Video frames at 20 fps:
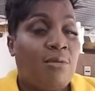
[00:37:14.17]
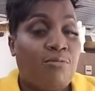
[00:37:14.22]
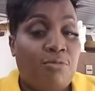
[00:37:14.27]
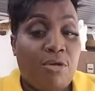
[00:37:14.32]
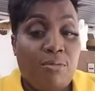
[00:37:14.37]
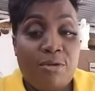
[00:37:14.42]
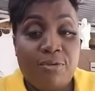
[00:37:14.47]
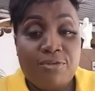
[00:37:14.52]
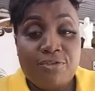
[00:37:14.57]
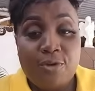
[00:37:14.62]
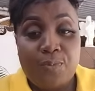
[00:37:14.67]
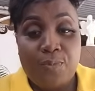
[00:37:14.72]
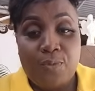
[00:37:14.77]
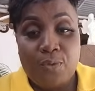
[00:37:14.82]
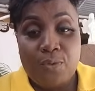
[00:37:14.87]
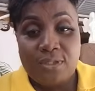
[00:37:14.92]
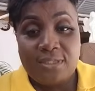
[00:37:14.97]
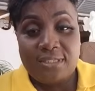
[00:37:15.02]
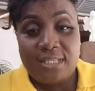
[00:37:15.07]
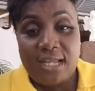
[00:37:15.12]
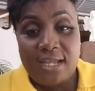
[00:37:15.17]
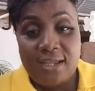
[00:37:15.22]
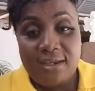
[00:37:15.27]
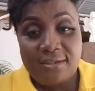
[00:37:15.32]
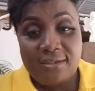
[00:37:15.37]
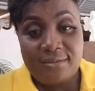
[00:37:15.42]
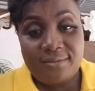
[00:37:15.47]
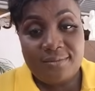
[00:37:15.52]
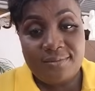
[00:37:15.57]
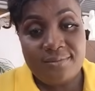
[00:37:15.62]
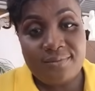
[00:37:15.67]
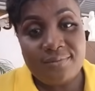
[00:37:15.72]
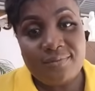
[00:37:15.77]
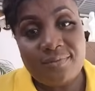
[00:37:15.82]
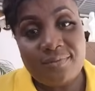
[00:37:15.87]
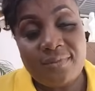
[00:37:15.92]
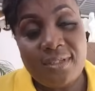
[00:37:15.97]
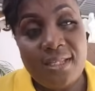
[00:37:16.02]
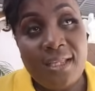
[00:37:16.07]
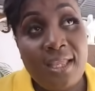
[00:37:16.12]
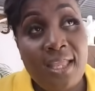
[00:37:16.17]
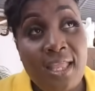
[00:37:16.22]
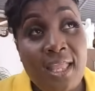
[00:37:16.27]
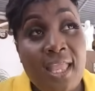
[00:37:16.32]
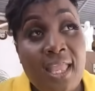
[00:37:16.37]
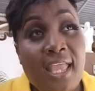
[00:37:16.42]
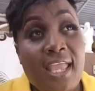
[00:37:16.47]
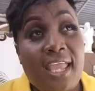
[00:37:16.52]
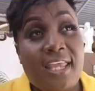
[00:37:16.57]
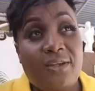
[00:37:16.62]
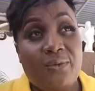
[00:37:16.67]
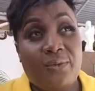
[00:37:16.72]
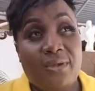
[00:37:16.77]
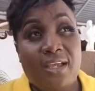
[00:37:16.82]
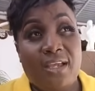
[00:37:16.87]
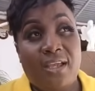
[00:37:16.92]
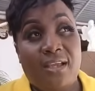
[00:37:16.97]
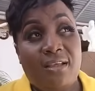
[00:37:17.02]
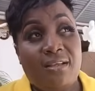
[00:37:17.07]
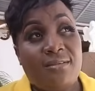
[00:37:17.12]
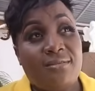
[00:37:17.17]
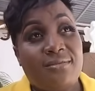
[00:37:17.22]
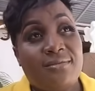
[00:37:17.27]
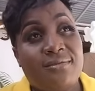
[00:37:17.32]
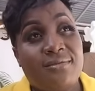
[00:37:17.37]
But I support her. Anyway, yes,